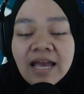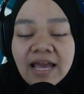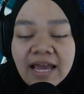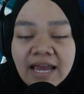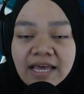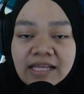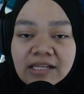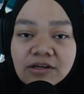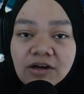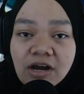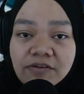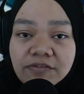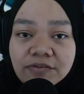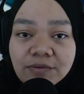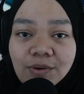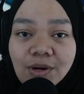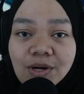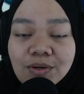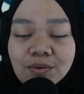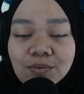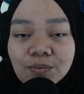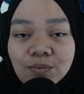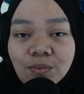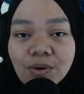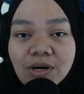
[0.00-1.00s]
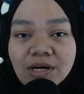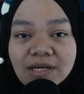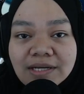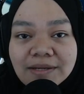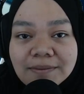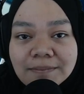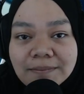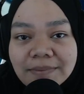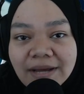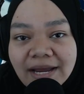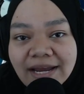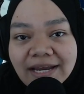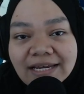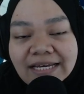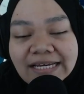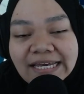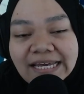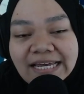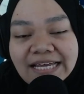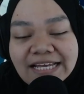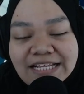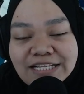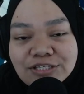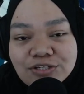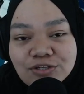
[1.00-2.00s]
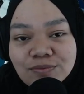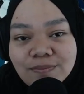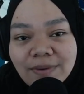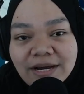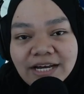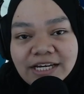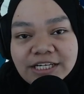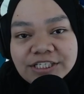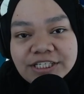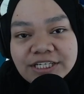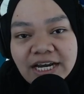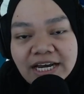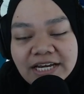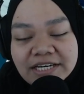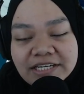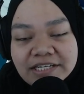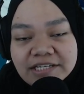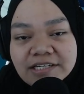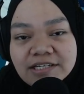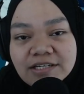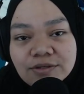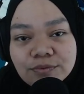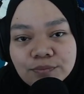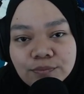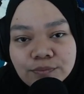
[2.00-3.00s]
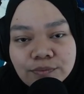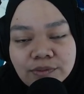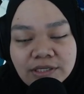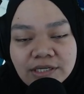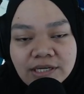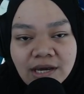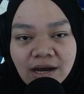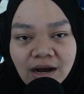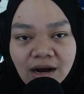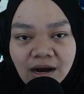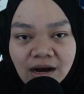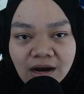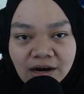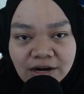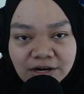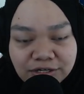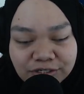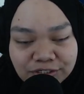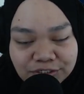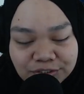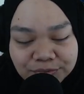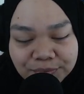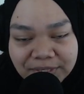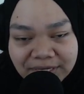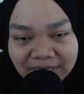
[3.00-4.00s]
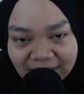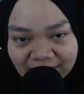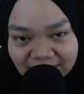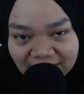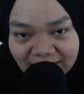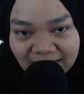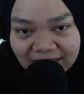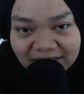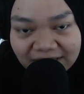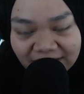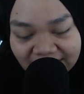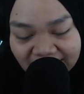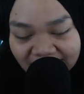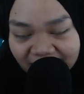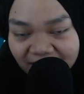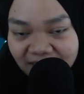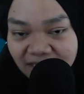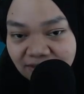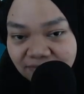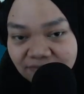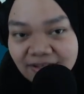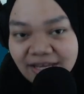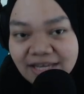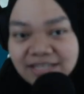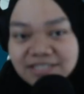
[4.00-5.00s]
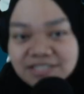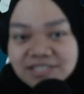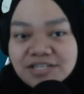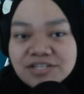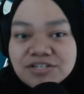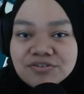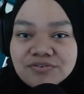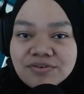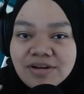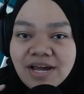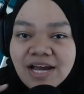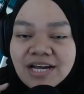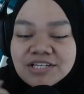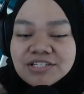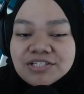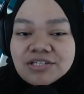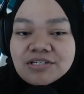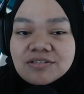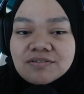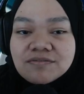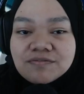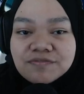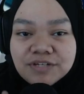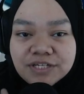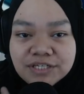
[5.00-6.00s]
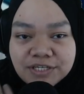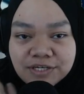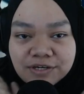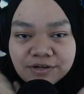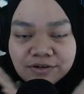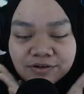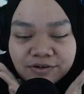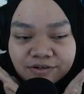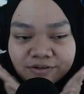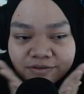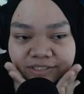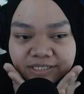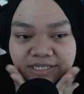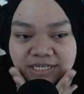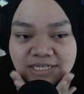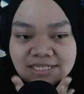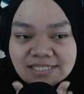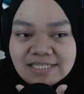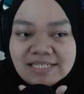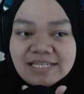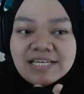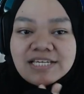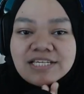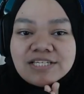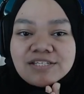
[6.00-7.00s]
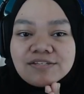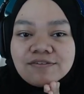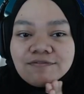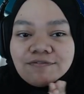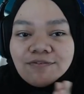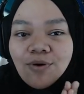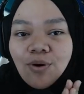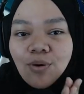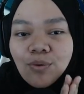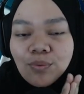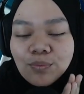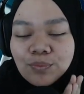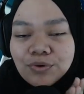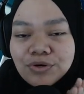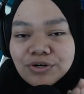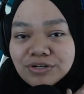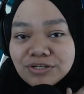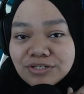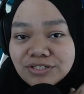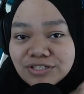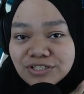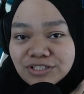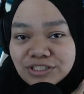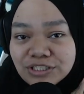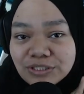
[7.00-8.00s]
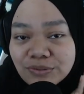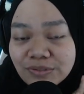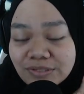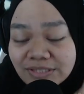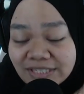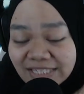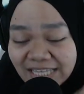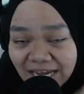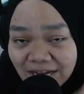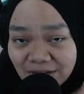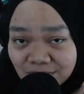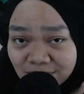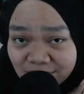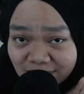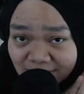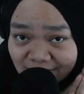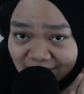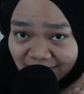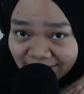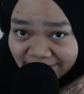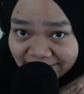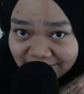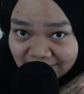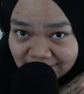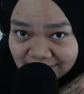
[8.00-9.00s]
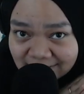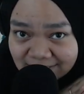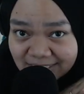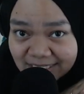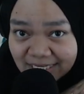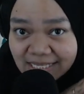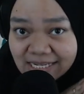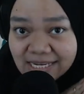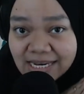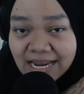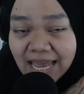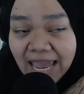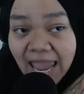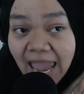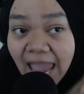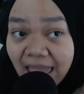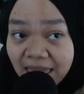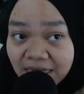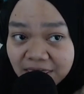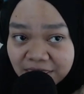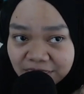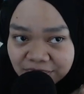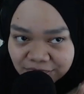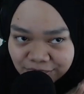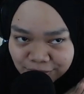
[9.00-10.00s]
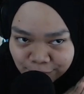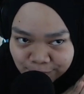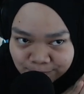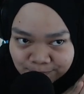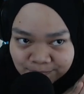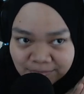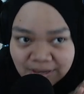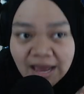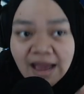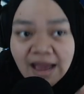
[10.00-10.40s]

Hello everyone, welcome back again to my channel. We are doing another League of Legends reaction video. This is for Worlds 2019 anthem